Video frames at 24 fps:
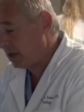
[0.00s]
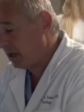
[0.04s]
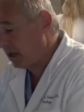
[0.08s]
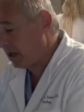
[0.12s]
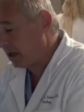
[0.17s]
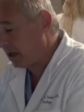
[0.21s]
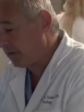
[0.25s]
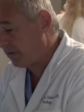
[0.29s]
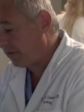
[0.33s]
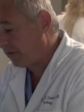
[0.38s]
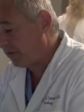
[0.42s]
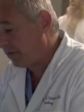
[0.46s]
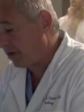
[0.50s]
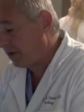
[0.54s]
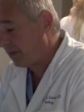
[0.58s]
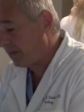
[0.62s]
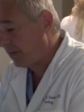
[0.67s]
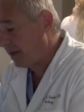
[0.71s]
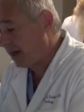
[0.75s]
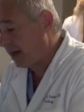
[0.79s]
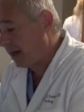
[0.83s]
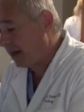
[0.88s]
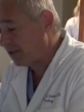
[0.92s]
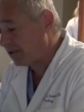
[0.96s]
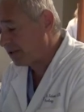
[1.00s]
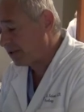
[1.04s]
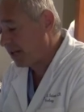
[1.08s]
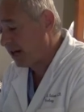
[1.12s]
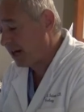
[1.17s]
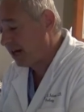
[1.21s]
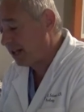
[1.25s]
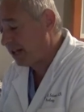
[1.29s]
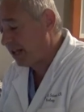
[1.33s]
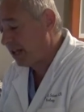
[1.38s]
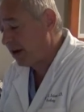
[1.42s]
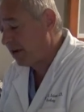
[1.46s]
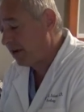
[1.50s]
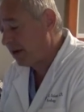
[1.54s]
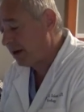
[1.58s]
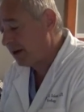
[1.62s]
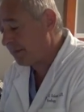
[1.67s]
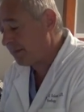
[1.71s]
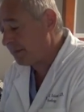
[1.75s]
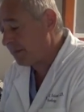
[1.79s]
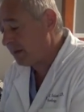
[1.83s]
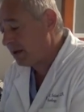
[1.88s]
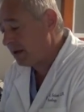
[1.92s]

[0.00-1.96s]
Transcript: uh, from outside of the area,